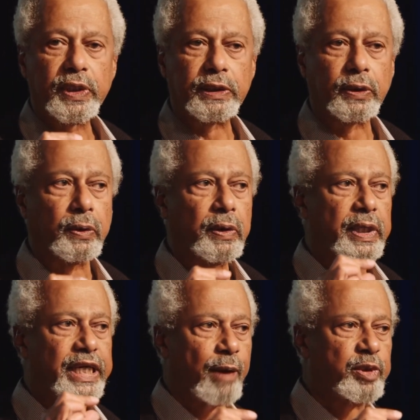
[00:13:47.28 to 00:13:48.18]
little
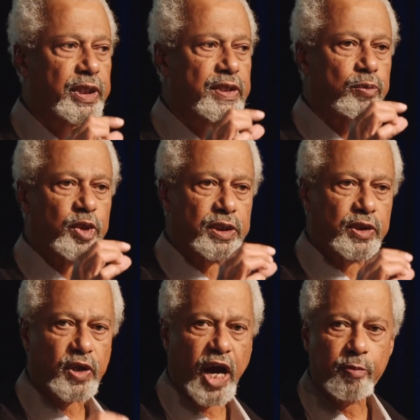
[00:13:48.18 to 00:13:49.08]
captions which
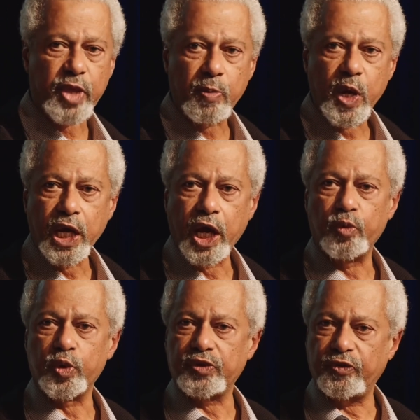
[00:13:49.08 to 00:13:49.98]
describe them
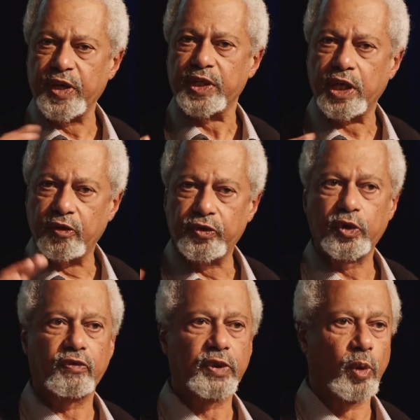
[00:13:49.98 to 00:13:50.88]
and which fit a
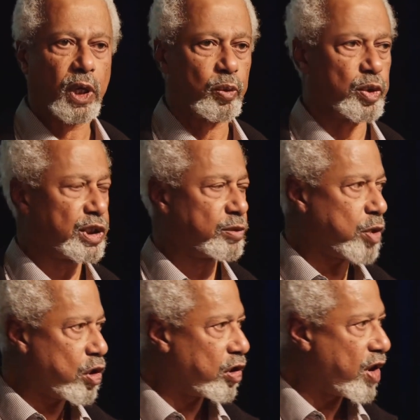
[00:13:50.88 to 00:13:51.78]
view of the world which is
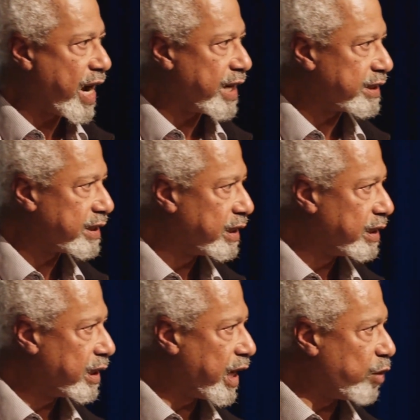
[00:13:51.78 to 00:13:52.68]
polarized
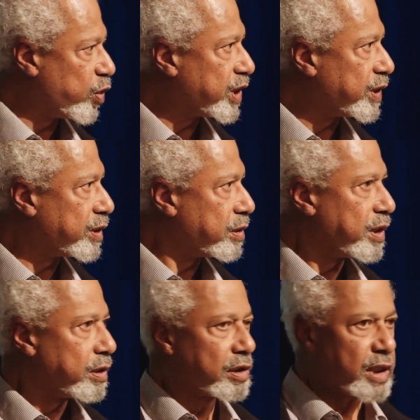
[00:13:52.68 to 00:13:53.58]
and which is
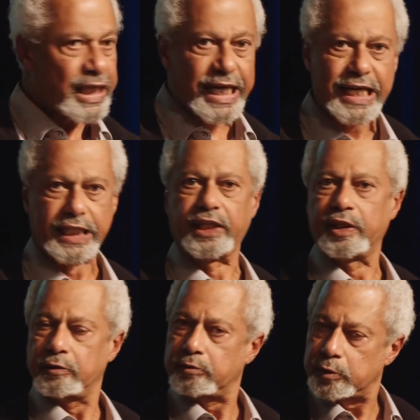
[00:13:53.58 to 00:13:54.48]

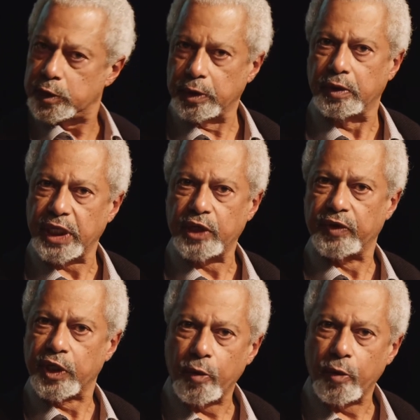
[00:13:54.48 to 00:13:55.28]
clearly, kind of